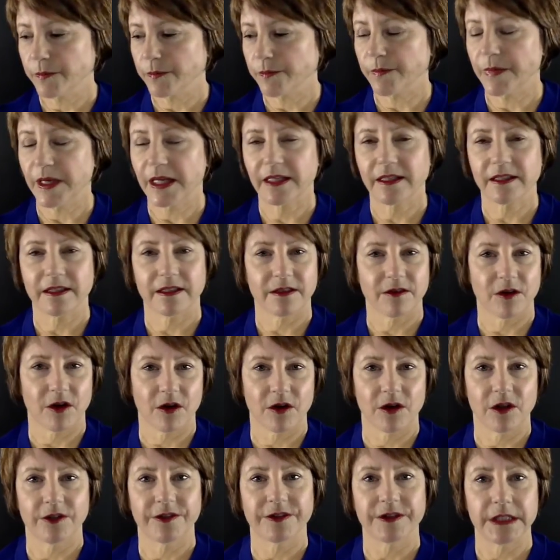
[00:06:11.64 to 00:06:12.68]
make it
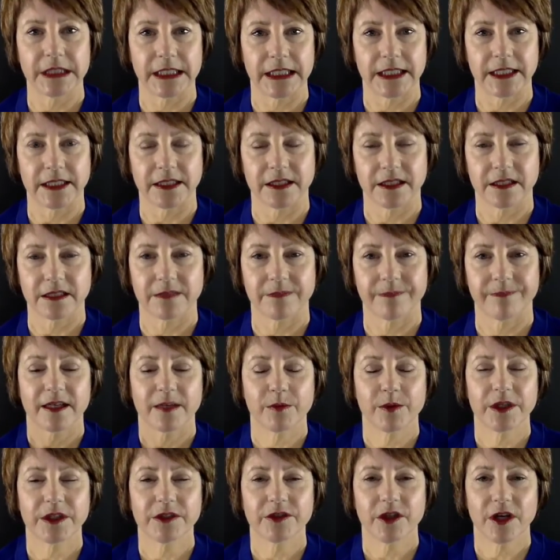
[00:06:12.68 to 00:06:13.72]
all neat. I
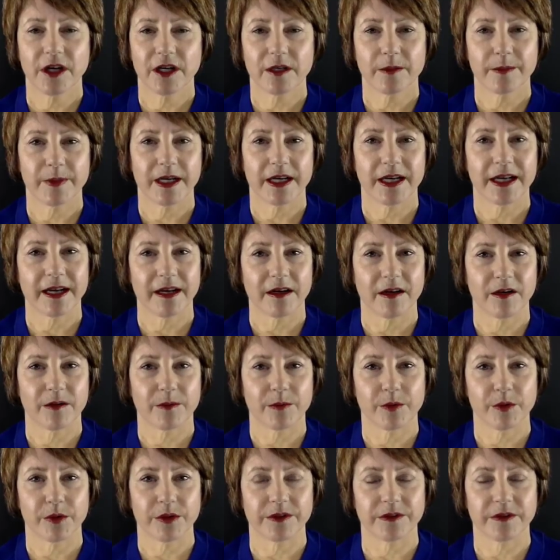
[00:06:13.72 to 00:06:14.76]
want to talk about how
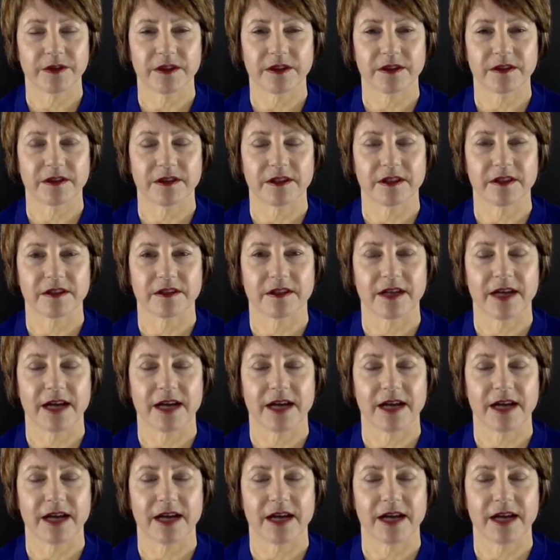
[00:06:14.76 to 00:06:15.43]
important this is.